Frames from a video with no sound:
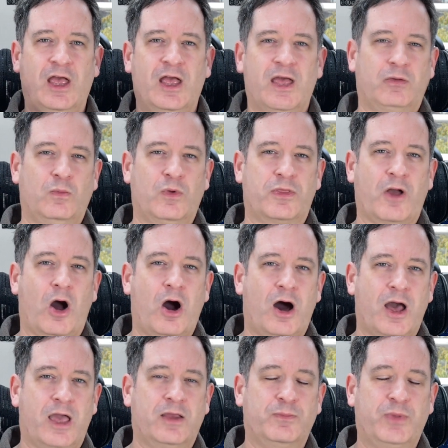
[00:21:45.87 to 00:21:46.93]
with
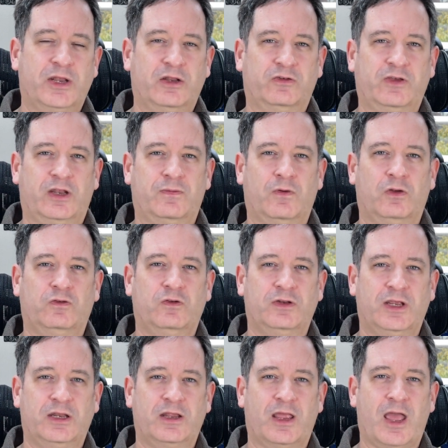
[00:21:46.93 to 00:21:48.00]
higher impedance headphones you
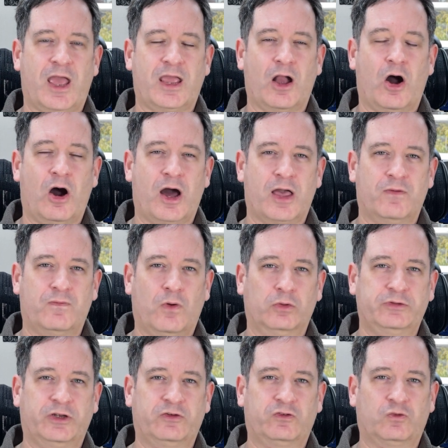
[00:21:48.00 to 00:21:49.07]
need a higher
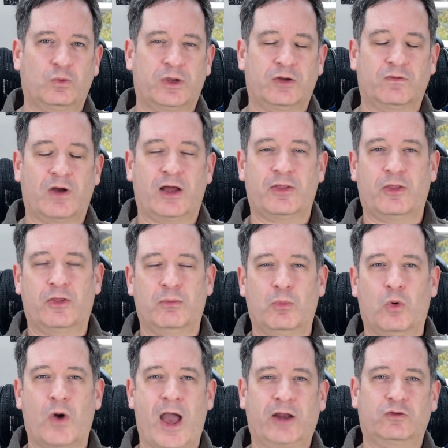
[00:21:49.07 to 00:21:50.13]
voltage swing rather than
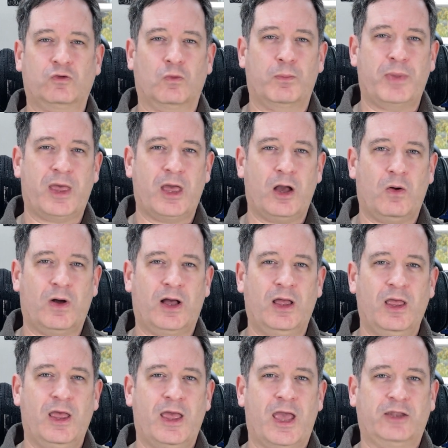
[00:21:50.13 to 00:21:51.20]
more actual power,
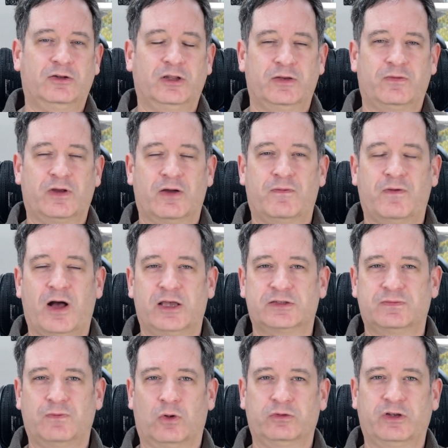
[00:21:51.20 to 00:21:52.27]
and delivering a
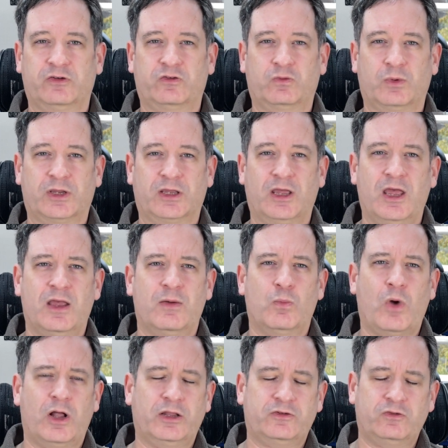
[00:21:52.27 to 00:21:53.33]
fast voltage swing,
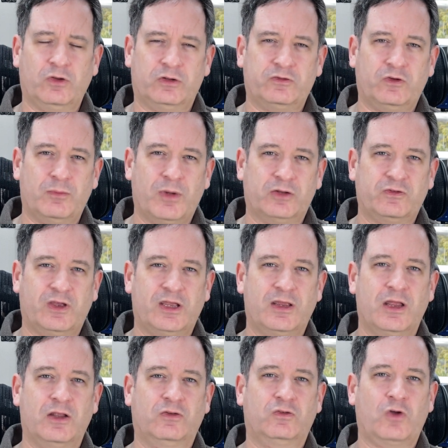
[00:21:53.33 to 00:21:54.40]
while it's not so much
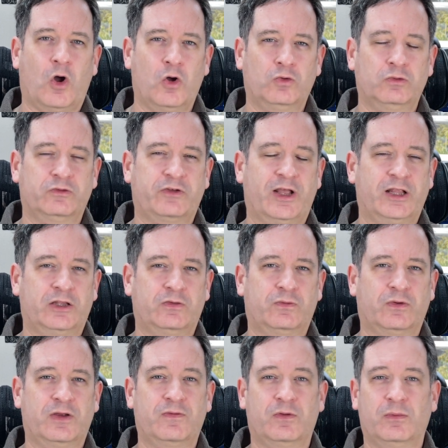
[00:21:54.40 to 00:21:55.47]
a total challenge
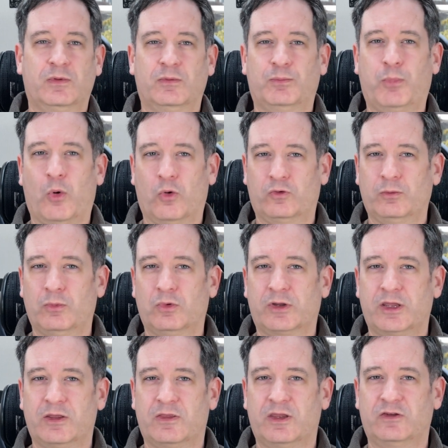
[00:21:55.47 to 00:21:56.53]
for even portable
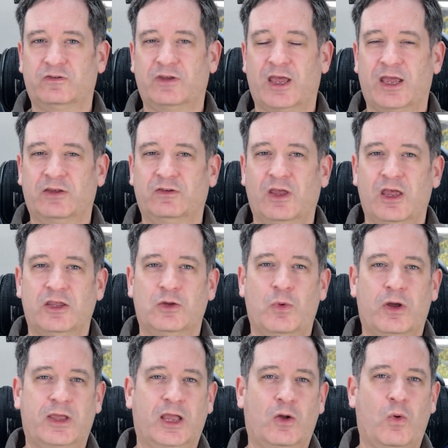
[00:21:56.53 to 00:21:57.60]
gear these days, you
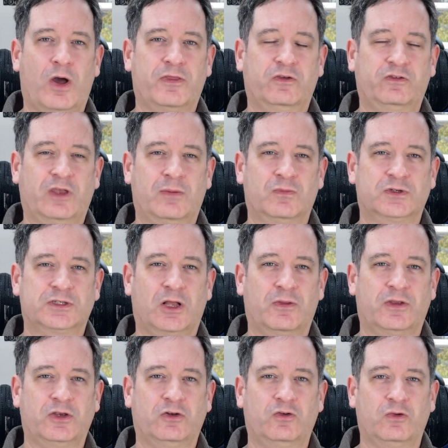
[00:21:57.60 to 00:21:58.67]
won't get quite the same result
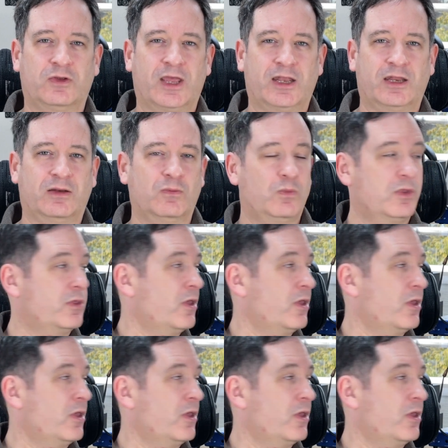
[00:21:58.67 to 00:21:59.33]
that you do get with